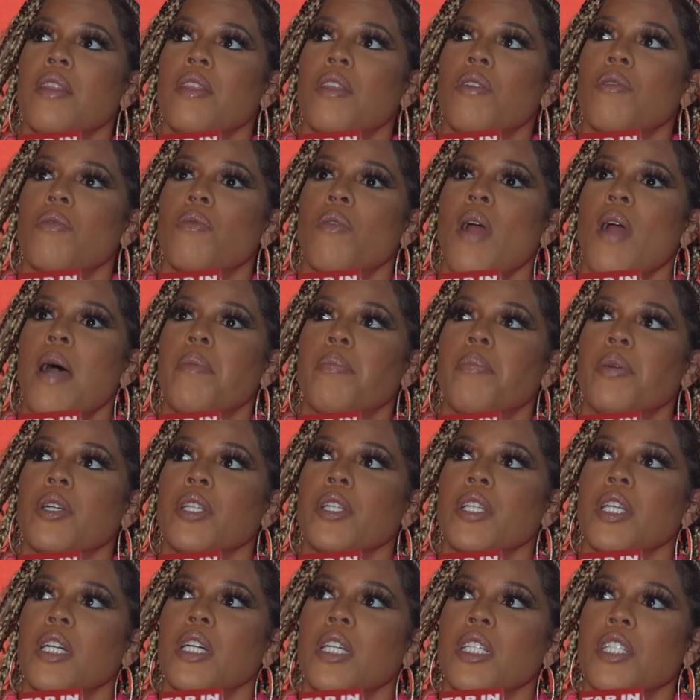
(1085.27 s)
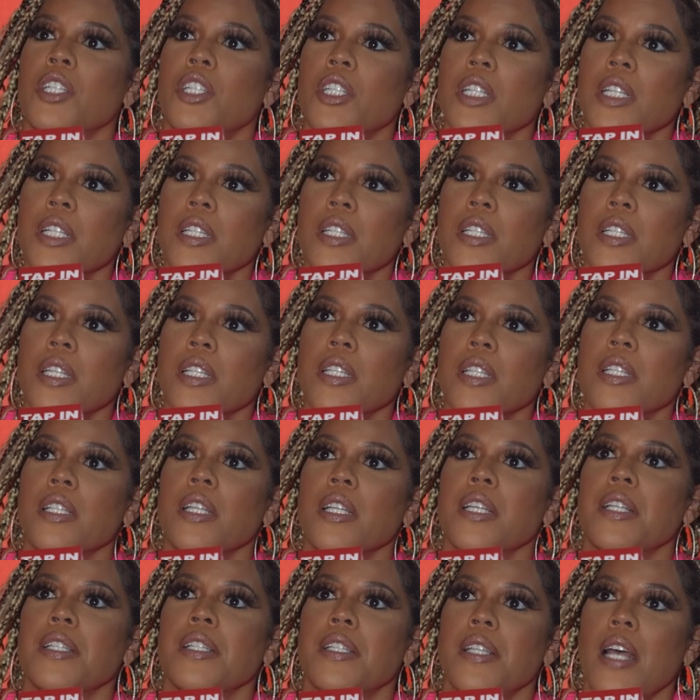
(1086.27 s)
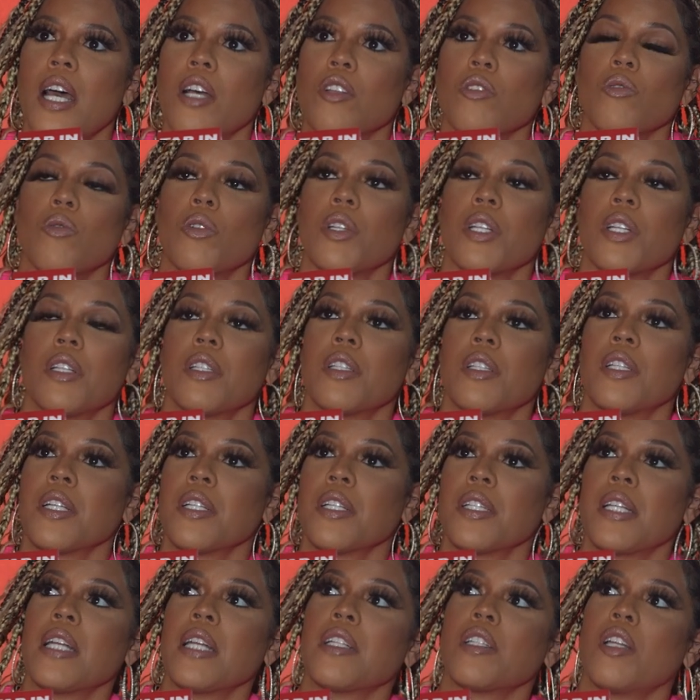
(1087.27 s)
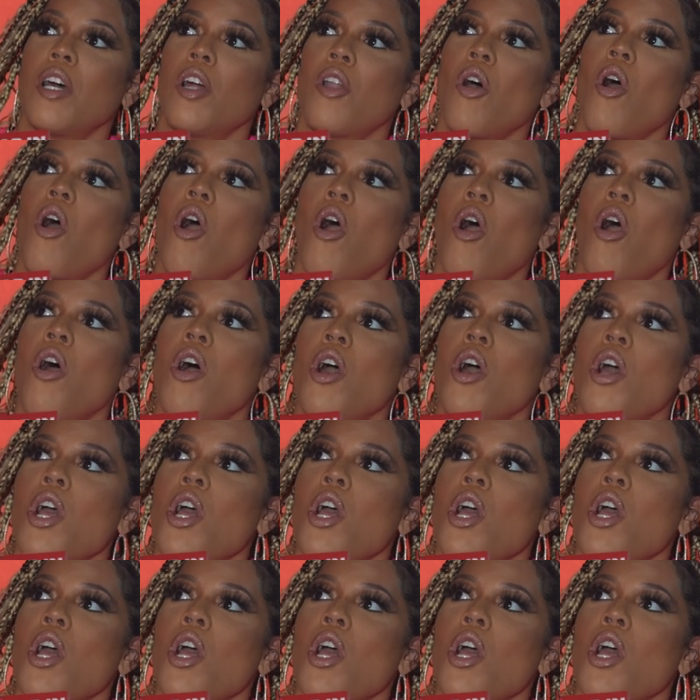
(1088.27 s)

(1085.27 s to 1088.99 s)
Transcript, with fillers: the rapper Young Jeezy success or the success at all.